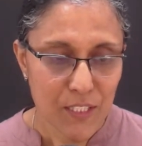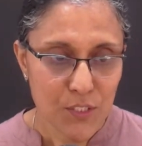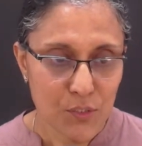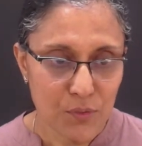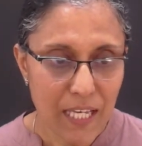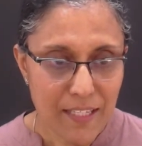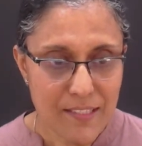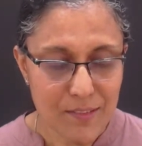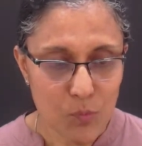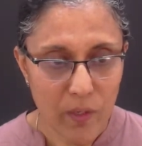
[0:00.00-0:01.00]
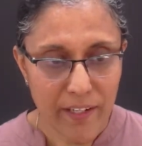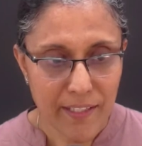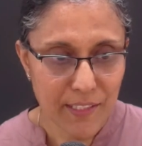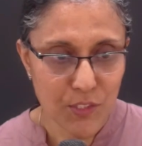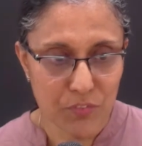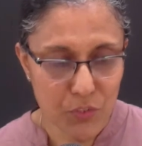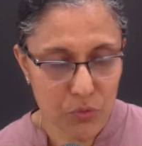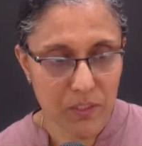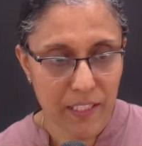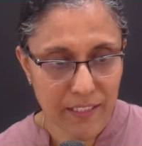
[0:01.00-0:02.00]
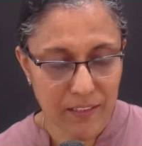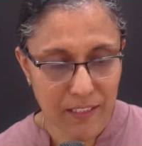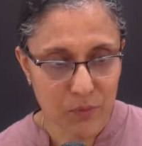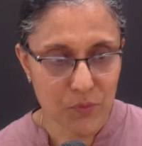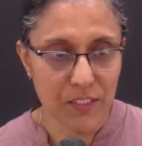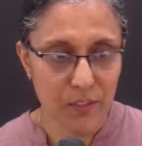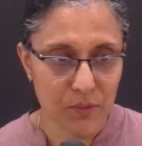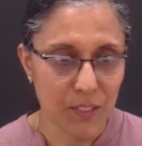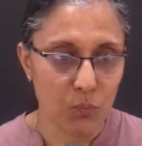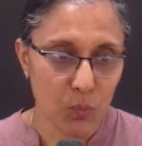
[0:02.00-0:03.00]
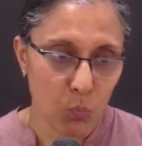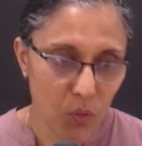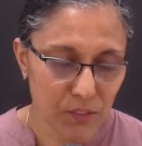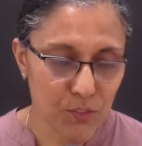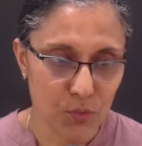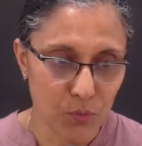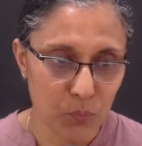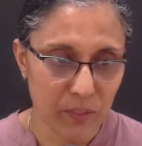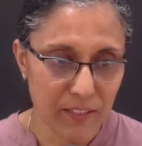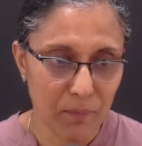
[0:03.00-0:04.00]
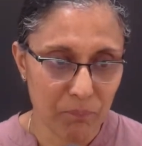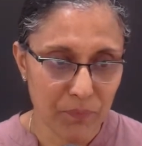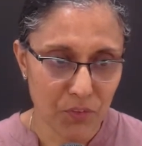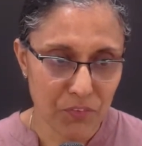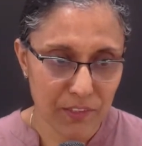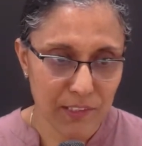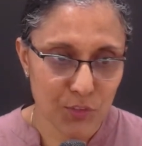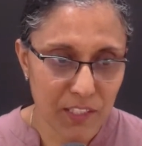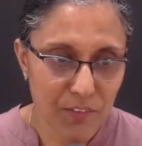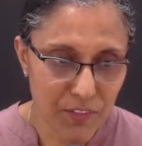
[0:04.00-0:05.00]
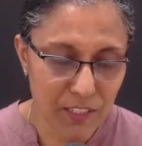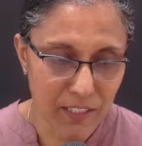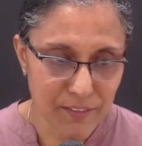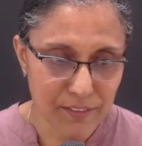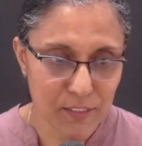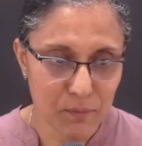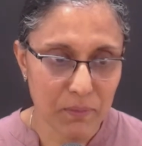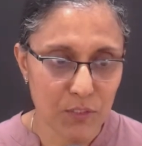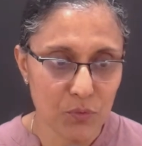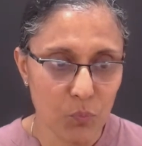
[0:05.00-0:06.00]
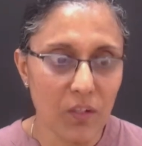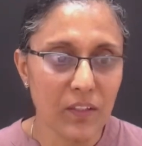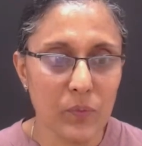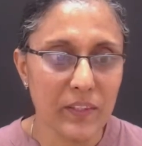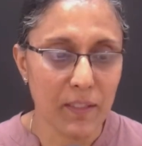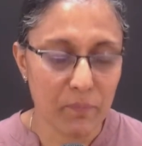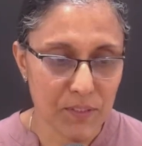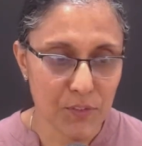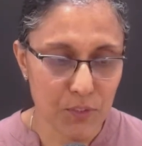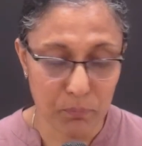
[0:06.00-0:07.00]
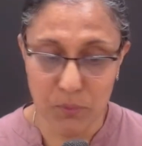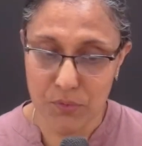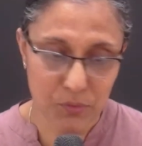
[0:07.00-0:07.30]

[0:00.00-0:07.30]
So that's why an individual like a counselor or someone walks through with them, not really to give the answers, but to walk with them as a support.